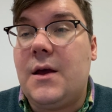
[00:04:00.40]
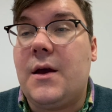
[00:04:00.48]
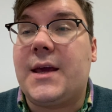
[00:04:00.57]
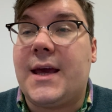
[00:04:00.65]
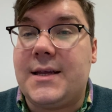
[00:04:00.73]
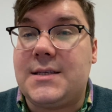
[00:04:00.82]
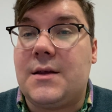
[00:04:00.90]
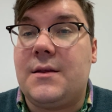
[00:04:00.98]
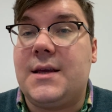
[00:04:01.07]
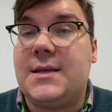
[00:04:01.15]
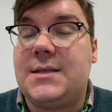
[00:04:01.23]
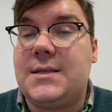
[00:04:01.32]
okay, so
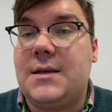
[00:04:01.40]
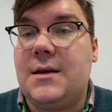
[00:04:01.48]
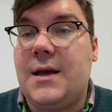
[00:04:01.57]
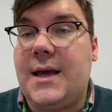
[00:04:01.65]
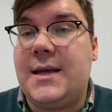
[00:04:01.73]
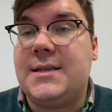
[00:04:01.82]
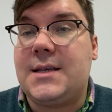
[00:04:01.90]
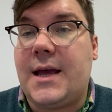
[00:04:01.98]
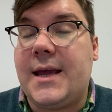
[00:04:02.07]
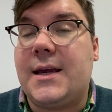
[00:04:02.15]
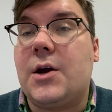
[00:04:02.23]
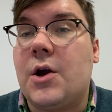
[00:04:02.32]
this is
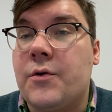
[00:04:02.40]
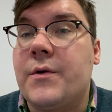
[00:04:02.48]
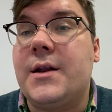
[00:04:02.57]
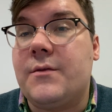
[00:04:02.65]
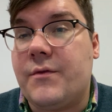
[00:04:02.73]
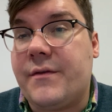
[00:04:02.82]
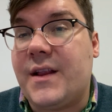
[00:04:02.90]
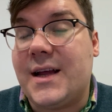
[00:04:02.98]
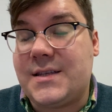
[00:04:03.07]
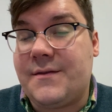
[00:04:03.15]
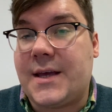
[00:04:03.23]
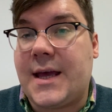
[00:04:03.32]
a current
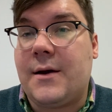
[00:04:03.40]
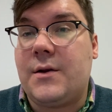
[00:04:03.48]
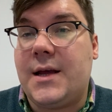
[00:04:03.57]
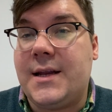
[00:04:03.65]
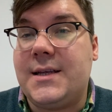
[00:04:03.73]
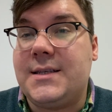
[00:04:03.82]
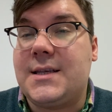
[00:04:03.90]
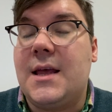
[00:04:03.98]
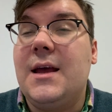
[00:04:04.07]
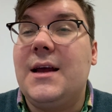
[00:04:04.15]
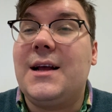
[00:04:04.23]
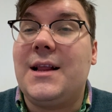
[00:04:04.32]
reflective account and it is
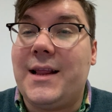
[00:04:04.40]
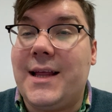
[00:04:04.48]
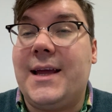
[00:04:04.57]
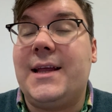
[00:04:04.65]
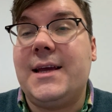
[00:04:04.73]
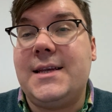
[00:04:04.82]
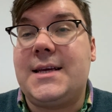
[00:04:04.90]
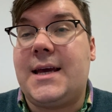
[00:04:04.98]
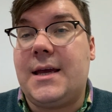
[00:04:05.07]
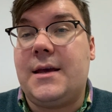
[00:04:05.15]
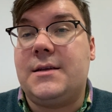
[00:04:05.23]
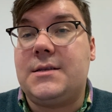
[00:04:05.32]
clearly
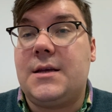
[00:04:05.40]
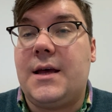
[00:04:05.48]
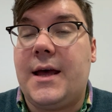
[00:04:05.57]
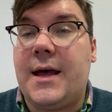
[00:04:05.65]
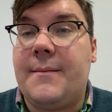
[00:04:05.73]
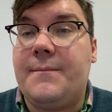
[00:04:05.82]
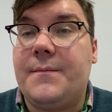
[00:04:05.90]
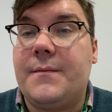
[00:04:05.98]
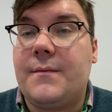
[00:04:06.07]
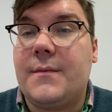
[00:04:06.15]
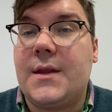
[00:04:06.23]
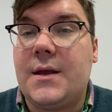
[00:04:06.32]
dated, and
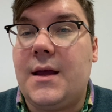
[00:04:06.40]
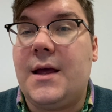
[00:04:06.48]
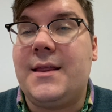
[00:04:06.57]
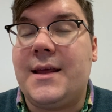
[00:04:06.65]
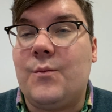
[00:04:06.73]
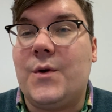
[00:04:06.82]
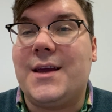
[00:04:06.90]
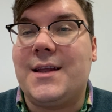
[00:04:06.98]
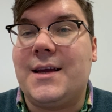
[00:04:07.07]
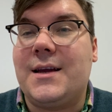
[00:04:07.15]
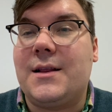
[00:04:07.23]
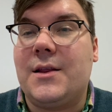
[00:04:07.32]
then we
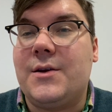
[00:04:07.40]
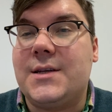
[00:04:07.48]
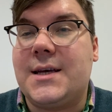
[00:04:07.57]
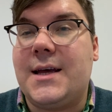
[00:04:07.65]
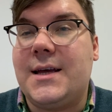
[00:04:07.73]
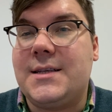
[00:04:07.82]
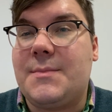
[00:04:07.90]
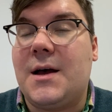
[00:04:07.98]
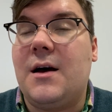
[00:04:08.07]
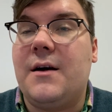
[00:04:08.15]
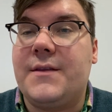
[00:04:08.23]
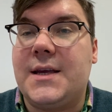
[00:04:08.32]
can include it as
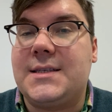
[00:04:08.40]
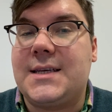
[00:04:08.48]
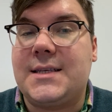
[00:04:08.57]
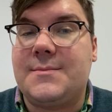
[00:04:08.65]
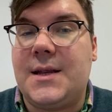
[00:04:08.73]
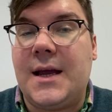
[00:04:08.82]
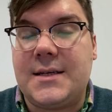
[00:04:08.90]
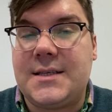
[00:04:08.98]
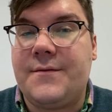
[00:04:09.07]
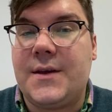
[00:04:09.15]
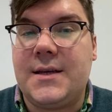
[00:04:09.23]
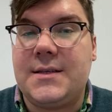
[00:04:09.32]
part of the assessment
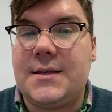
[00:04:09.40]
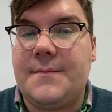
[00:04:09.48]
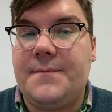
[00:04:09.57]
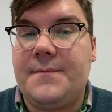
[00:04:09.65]
activities.